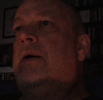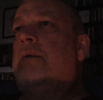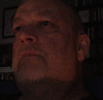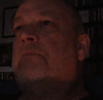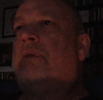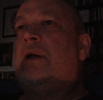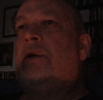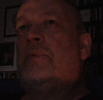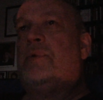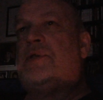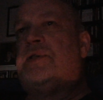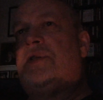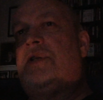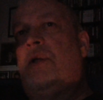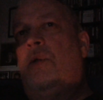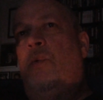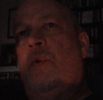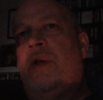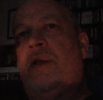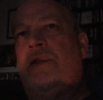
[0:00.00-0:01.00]
But it was
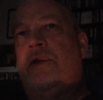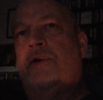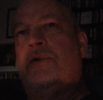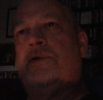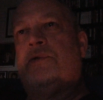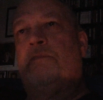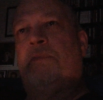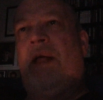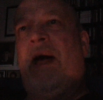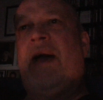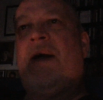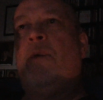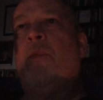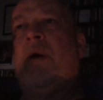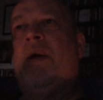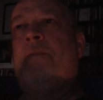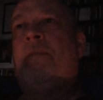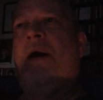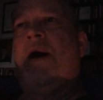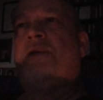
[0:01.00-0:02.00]
still one of those black and
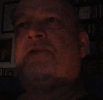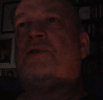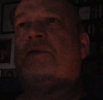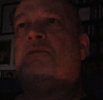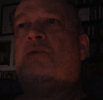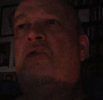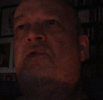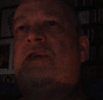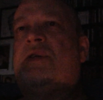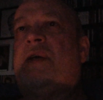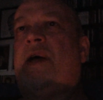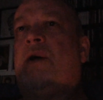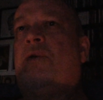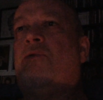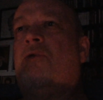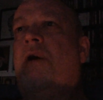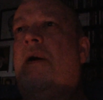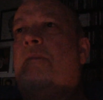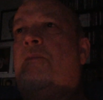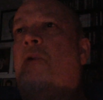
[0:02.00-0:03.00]
white monster movies I
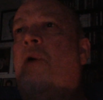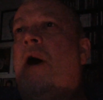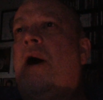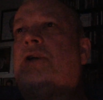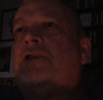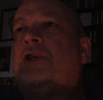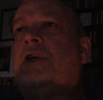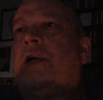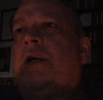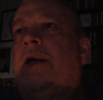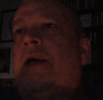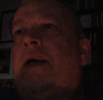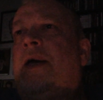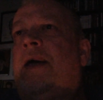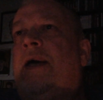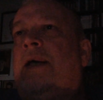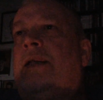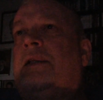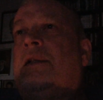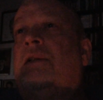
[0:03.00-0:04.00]
grew up watching
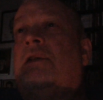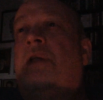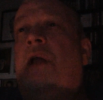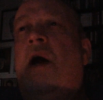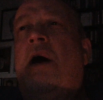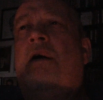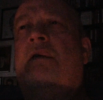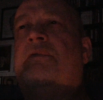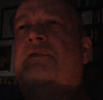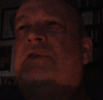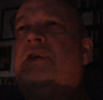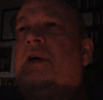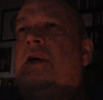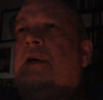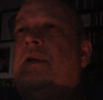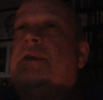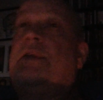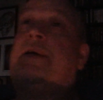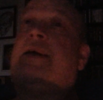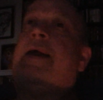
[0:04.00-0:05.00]
and loved.
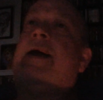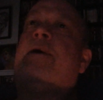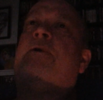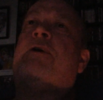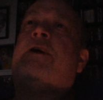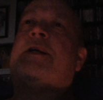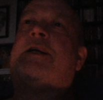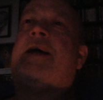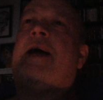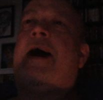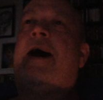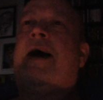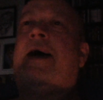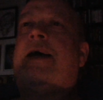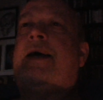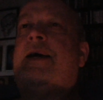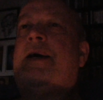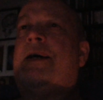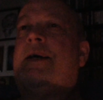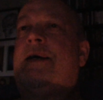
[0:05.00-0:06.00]
The carrot
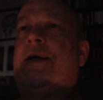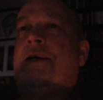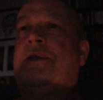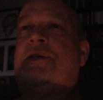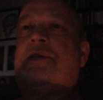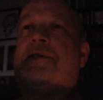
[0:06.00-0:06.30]
guy and the